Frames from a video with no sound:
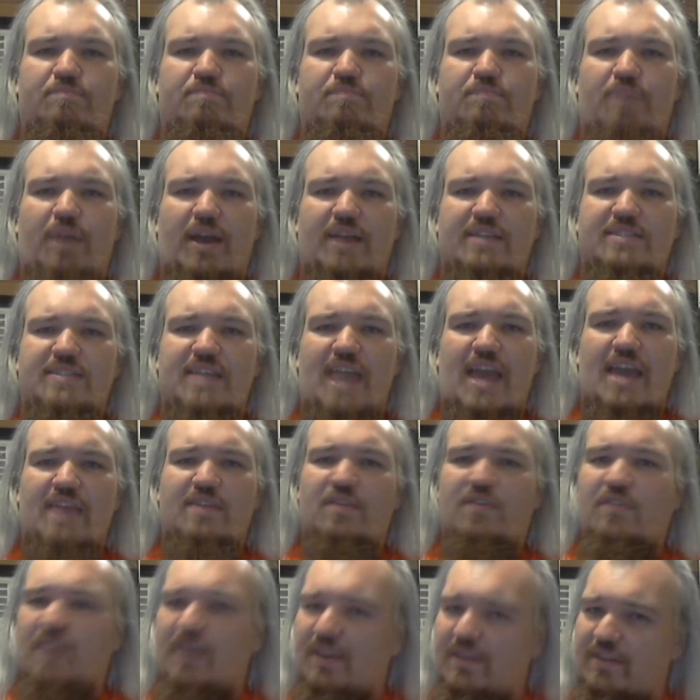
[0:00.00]
by saying
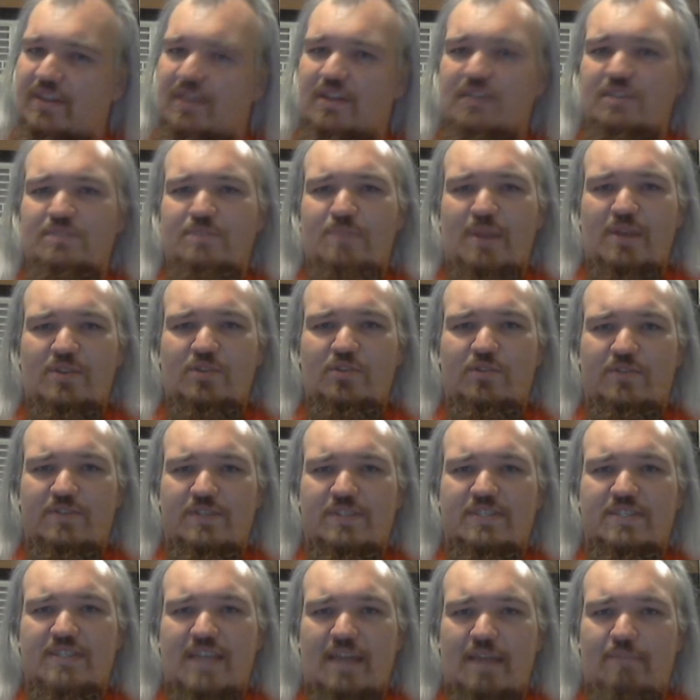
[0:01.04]
the thing that I was meant to have
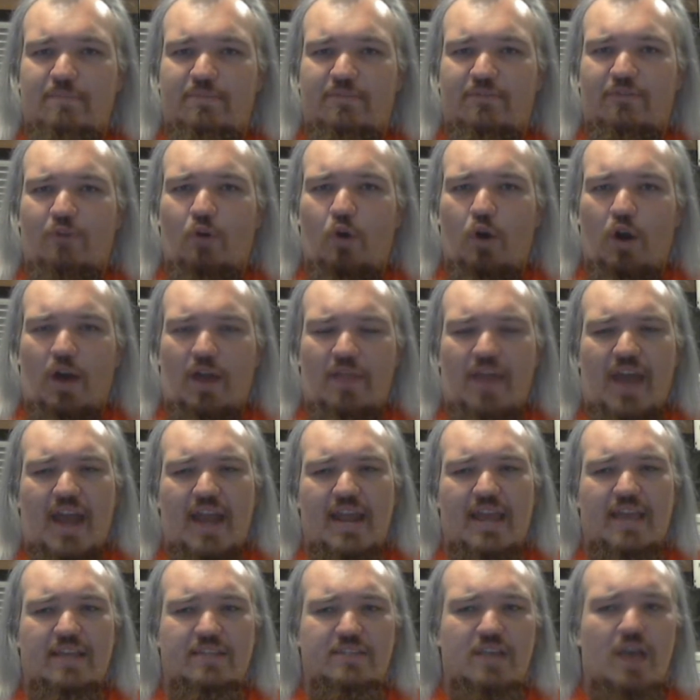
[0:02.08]
just said before, and
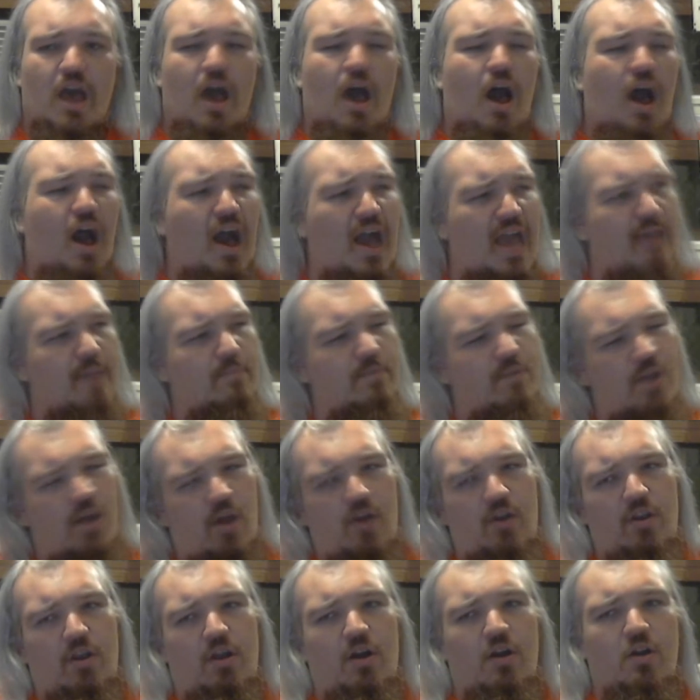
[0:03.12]
that is, I am
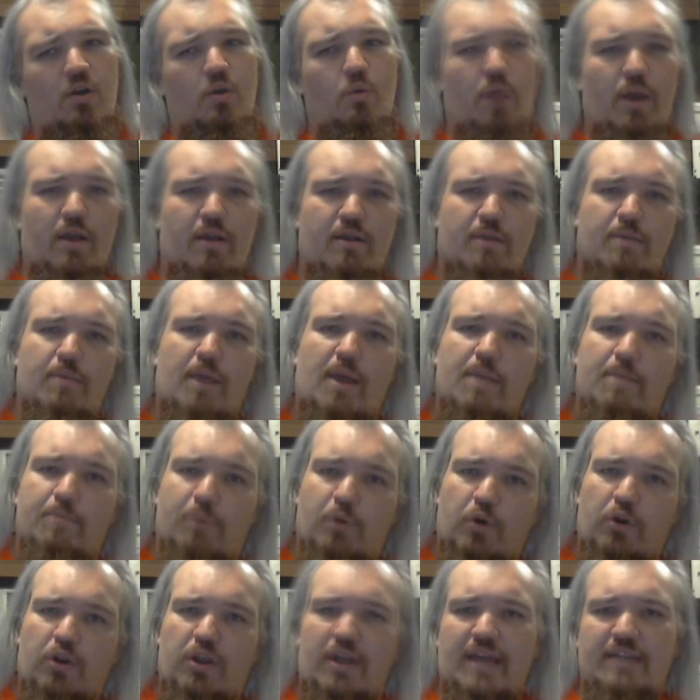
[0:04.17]
no longer wearing my
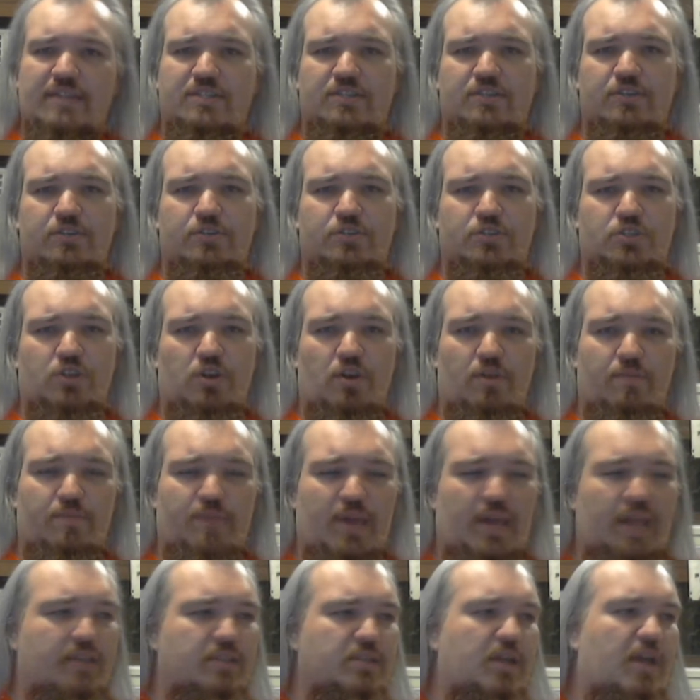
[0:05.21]
Borderlands 2 shirt
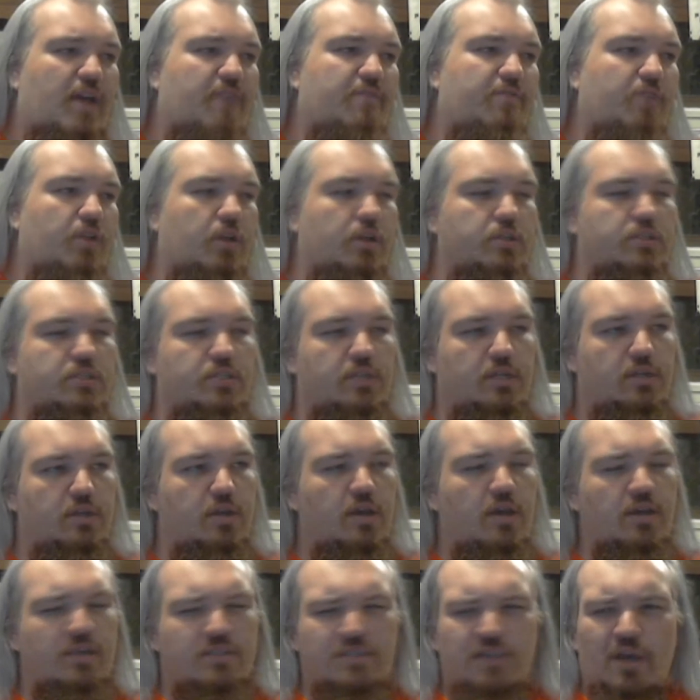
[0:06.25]
because I've lost it.
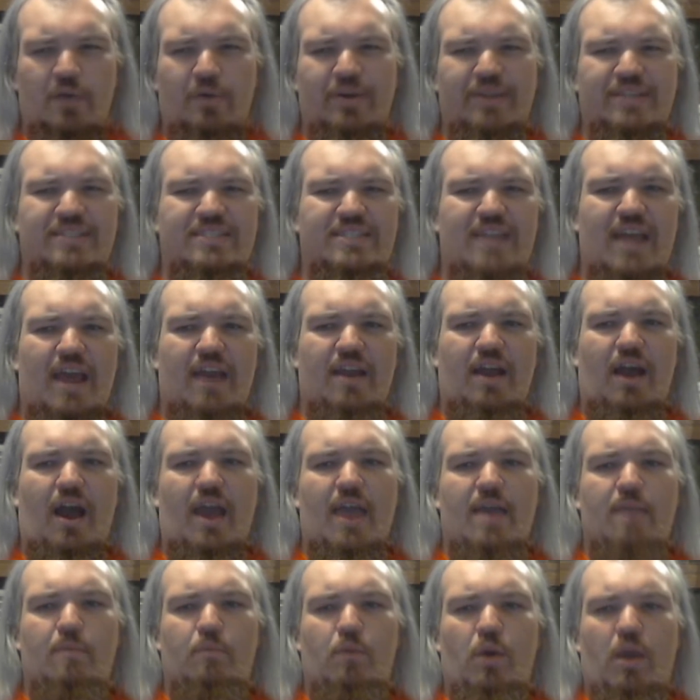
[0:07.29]
So instead,
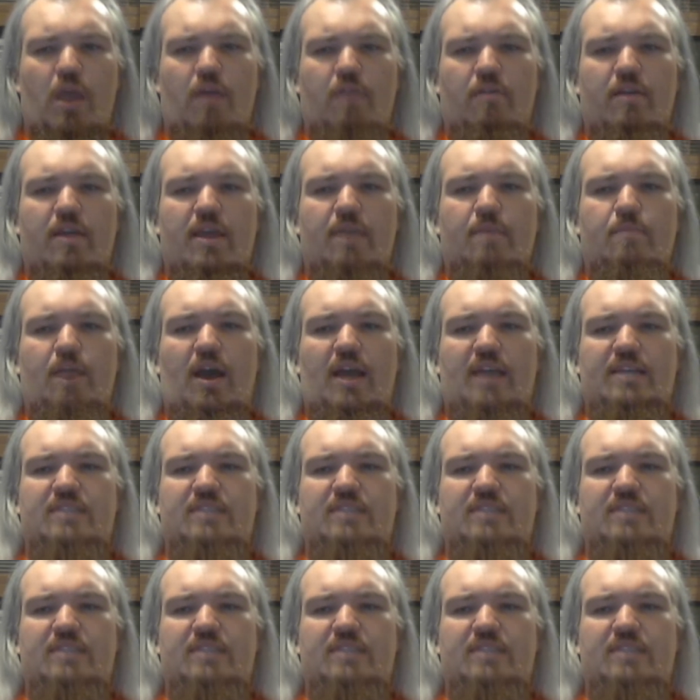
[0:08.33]
I am wearing my